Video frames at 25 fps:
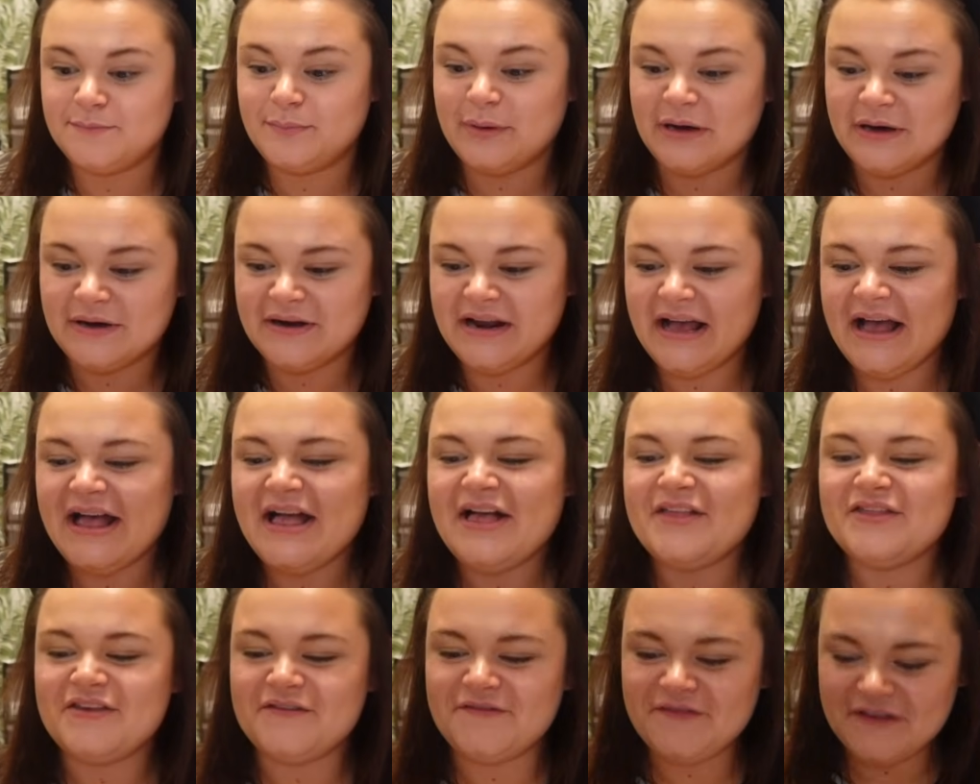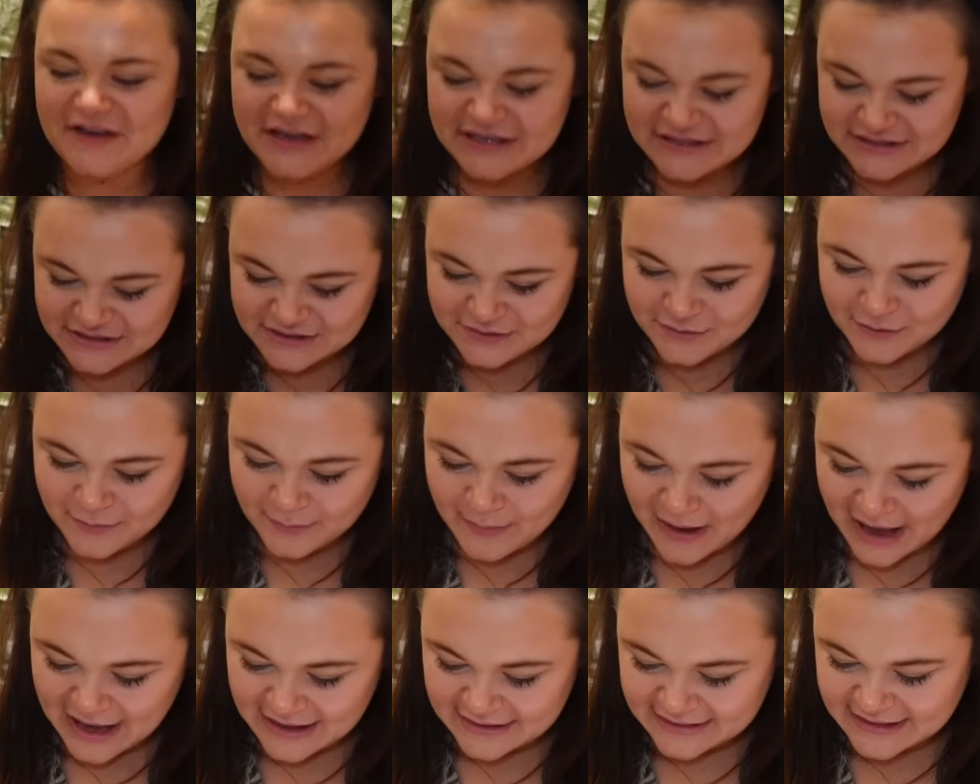But the first tote
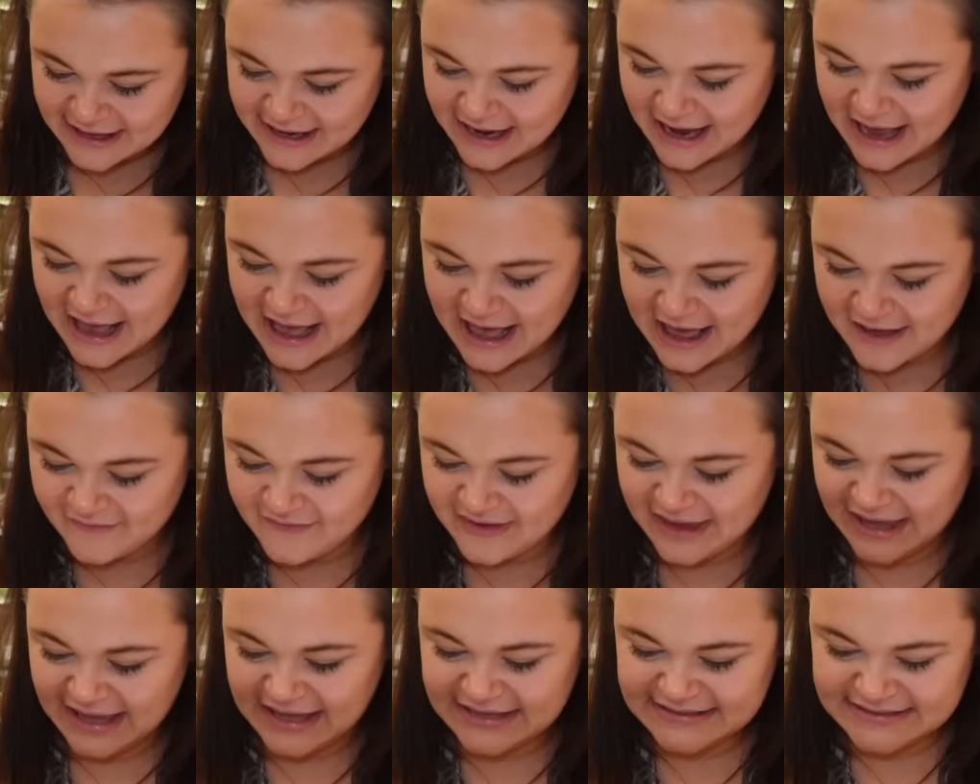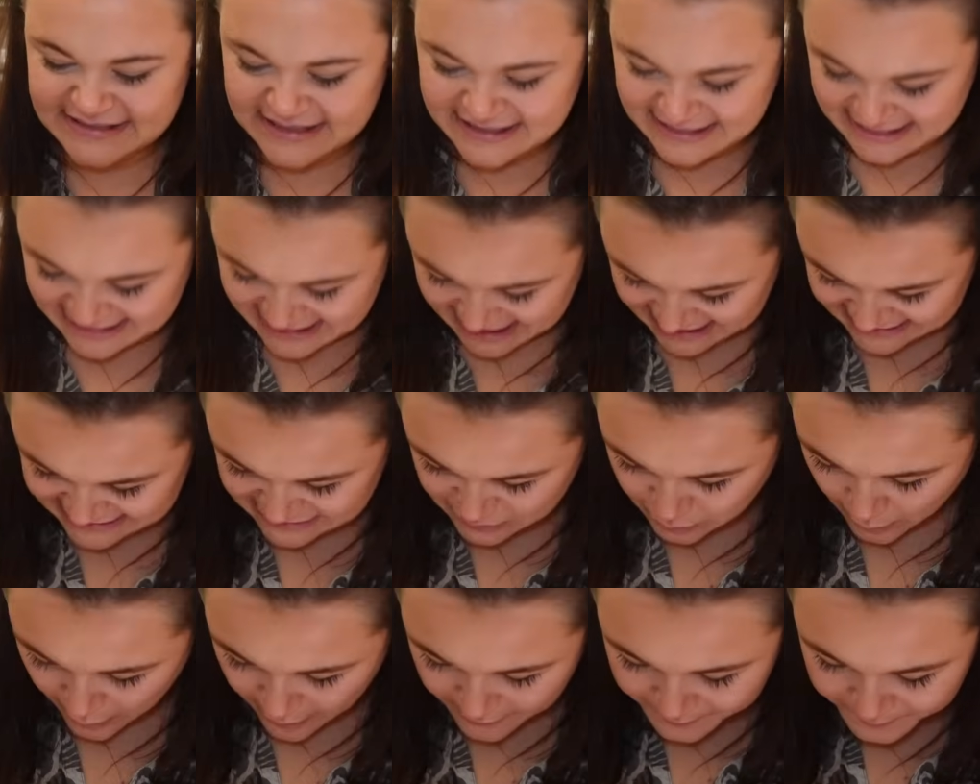bag that I have is this
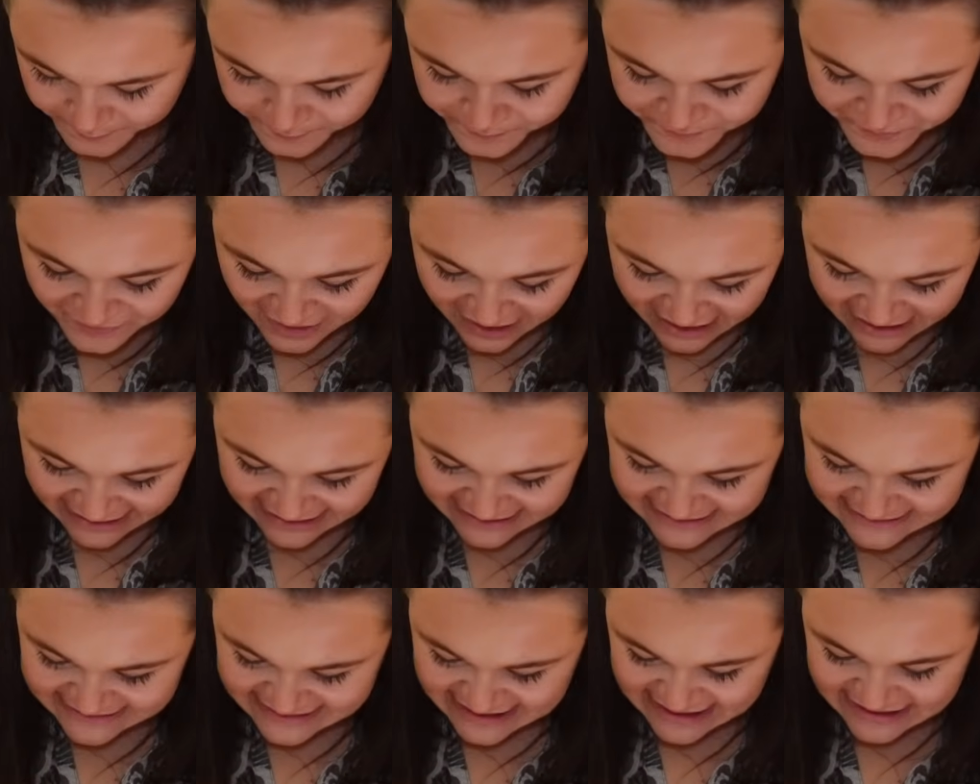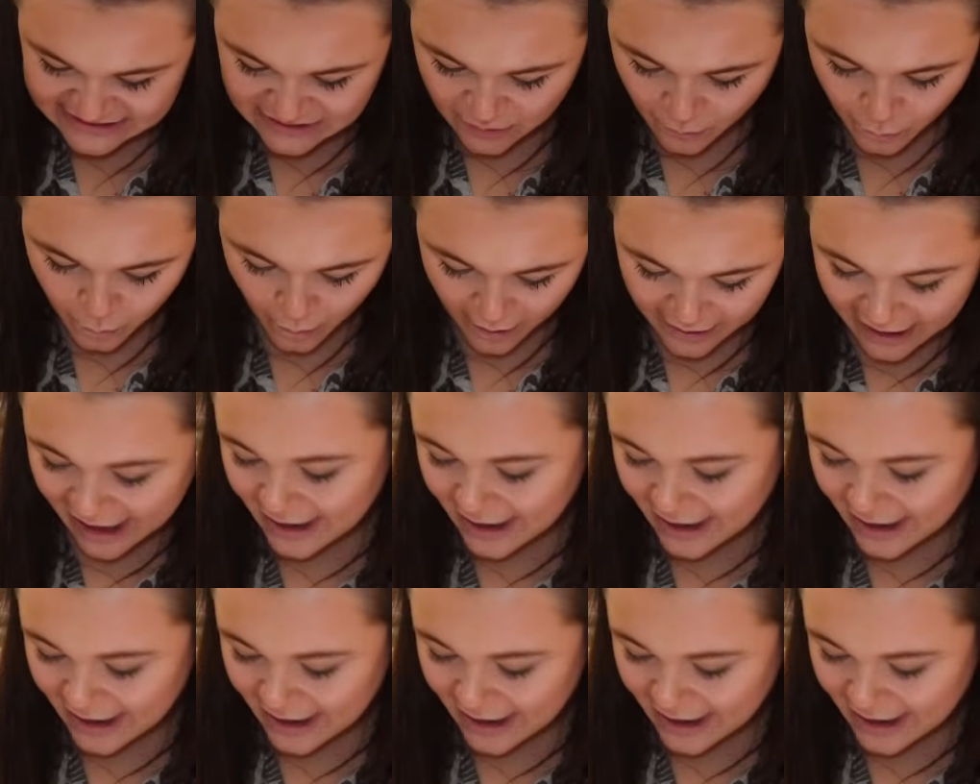one. And it says, what